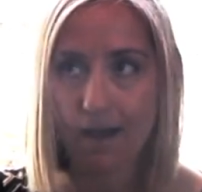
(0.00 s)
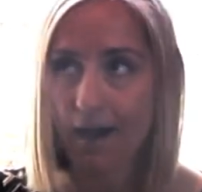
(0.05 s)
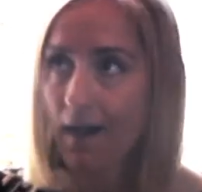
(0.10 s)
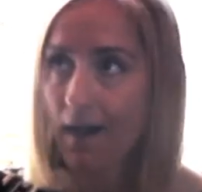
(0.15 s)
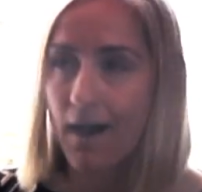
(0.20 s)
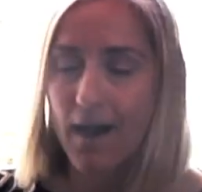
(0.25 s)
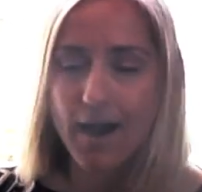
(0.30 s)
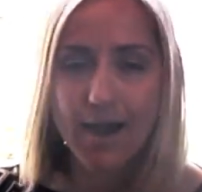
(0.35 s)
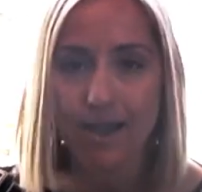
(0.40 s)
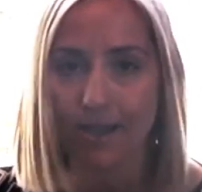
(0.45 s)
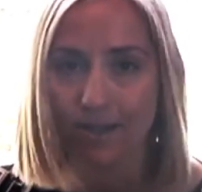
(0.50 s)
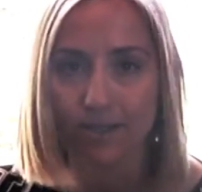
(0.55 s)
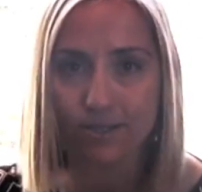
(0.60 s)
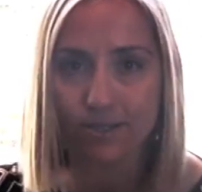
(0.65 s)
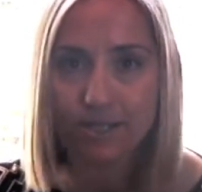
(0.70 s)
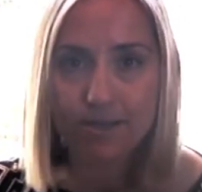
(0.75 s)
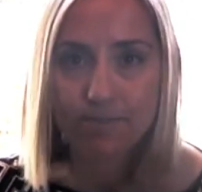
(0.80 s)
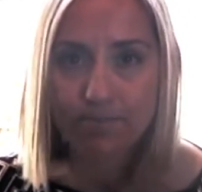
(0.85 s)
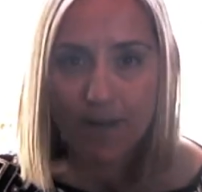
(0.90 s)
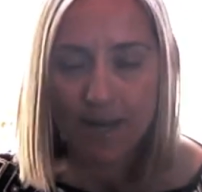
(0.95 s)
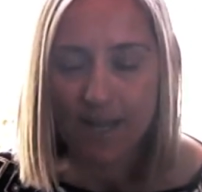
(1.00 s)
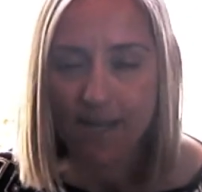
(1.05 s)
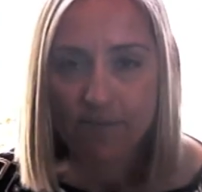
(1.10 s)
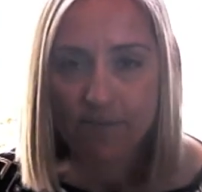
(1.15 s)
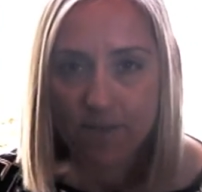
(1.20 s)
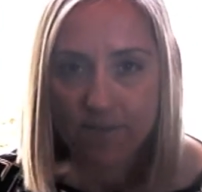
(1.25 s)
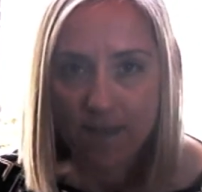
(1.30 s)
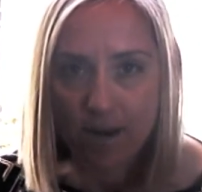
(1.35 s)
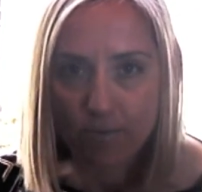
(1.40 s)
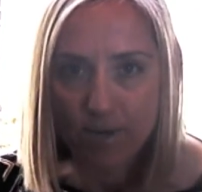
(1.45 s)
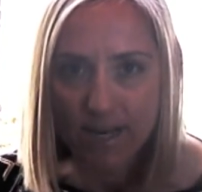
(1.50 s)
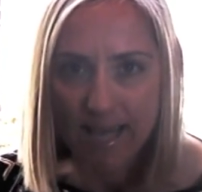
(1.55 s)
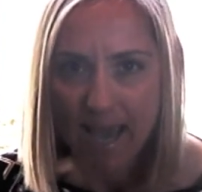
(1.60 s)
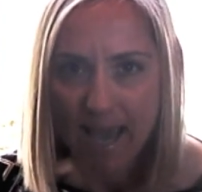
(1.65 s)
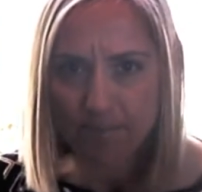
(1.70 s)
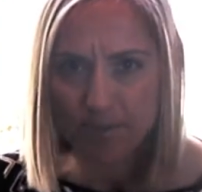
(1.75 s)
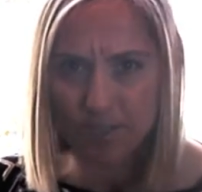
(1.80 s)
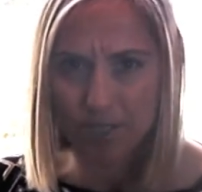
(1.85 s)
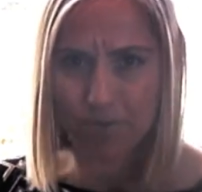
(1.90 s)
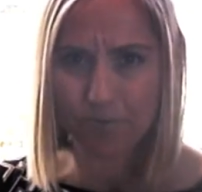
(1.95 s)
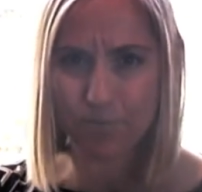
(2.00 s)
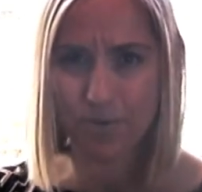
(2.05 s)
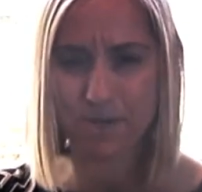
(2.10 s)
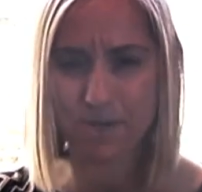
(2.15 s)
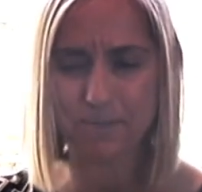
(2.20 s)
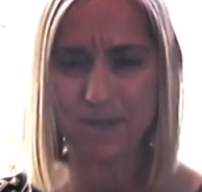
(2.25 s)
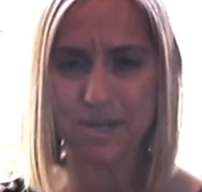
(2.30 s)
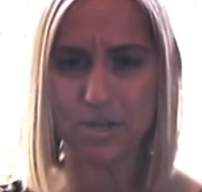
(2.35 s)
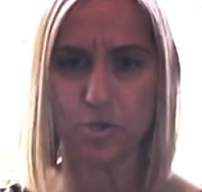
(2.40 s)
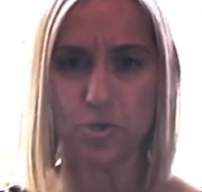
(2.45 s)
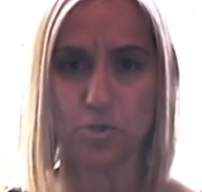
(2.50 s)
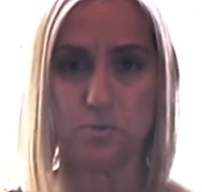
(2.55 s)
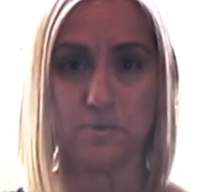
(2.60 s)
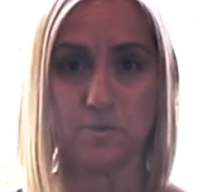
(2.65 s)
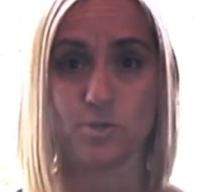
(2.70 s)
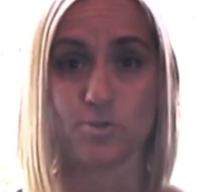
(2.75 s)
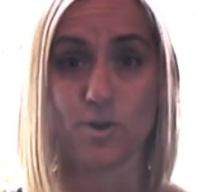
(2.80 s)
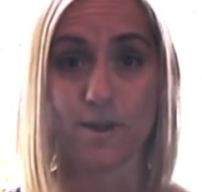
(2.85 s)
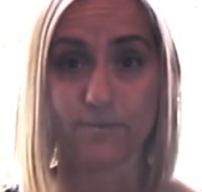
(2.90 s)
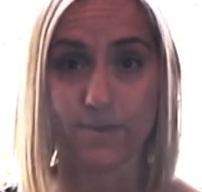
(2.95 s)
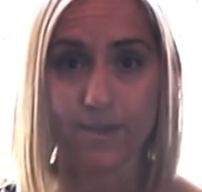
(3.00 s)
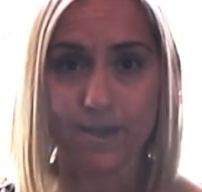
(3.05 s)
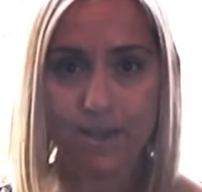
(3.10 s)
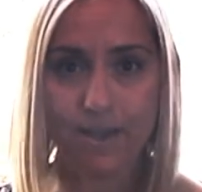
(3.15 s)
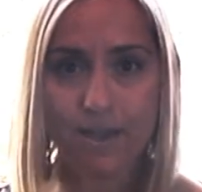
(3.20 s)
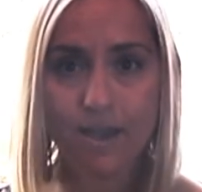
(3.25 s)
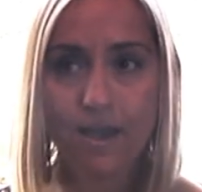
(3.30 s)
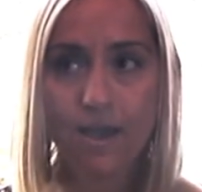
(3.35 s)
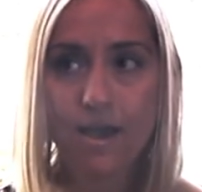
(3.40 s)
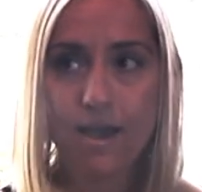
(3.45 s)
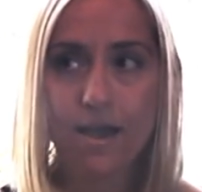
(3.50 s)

I didn't believe that that really happened. I thought, what do you mean human trafficking?